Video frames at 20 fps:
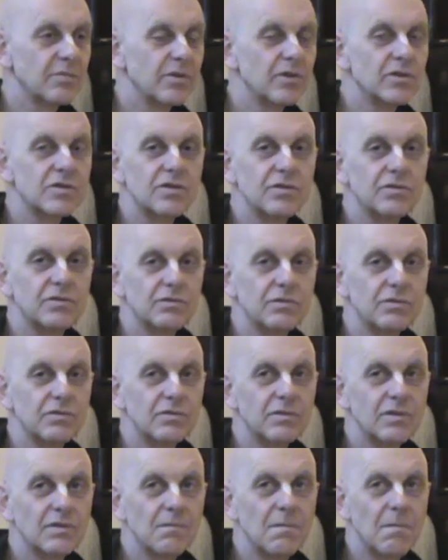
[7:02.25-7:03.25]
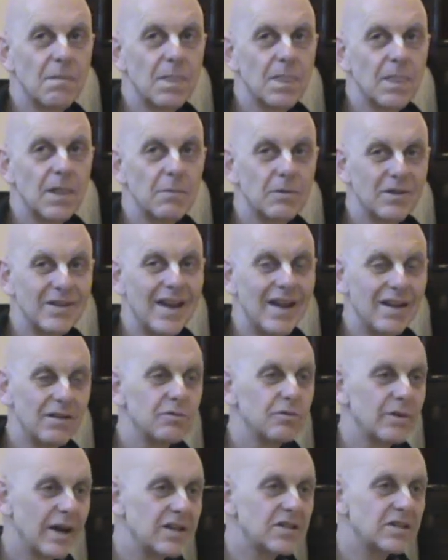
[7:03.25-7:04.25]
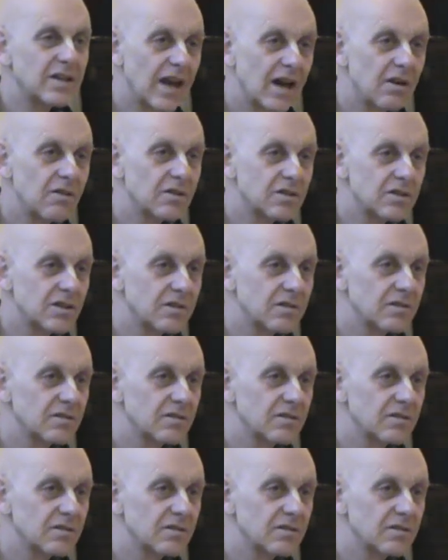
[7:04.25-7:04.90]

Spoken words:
person who has character,